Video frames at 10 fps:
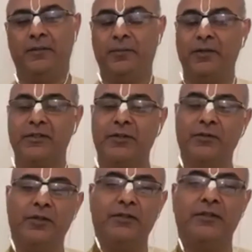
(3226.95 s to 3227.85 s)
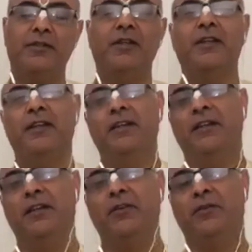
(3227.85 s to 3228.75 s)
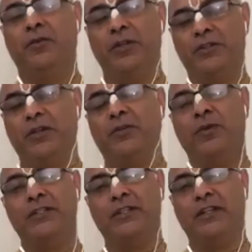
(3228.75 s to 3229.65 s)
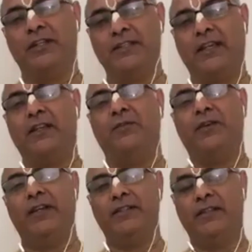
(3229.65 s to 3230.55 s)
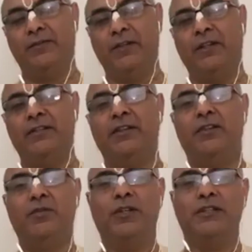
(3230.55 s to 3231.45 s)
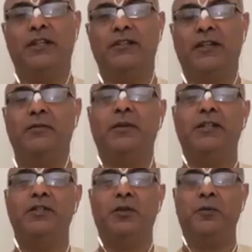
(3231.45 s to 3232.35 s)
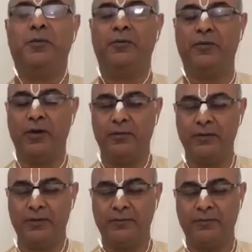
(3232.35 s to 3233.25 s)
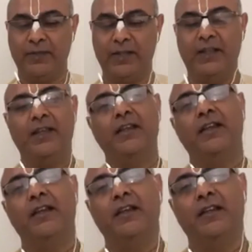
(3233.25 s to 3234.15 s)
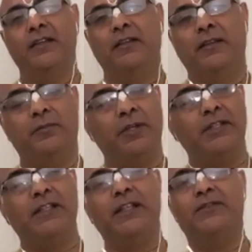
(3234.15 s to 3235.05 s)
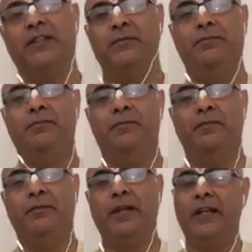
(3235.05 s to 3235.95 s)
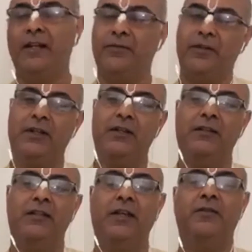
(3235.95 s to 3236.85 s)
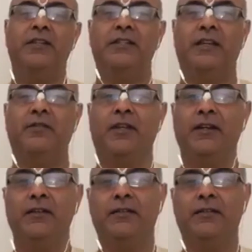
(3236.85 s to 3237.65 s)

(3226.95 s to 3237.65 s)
The person who has requested the sacrifice and the various ritualistic ceremonies to be performed, the priest leaves them right after they have received the